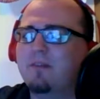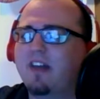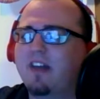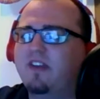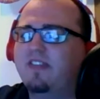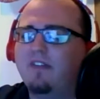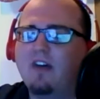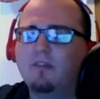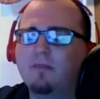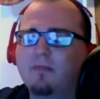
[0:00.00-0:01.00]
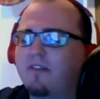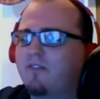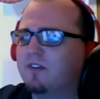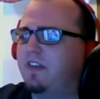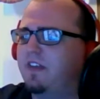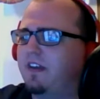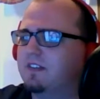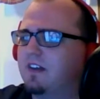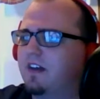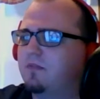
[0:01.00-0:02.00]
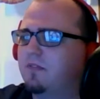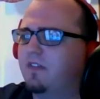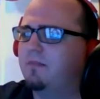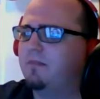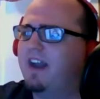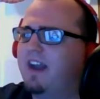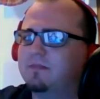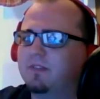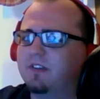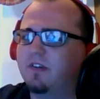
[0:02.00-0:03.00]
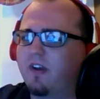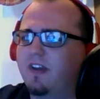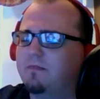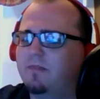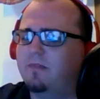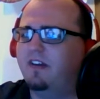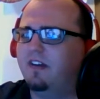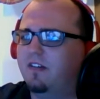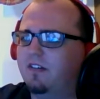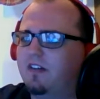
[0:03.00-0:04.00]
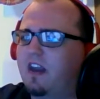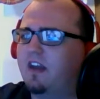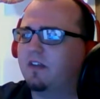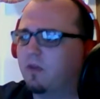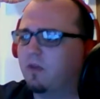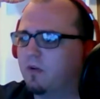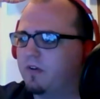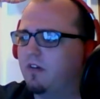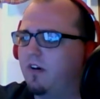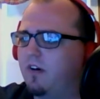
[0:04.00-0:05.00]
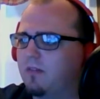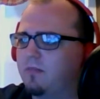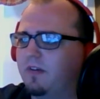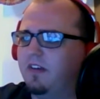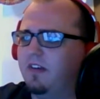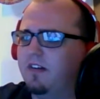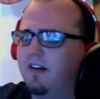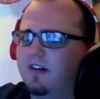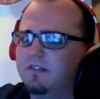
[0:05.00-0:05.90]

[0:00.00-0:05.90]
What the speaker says: I think that would be my first thing, is that maximally great being category would no longer be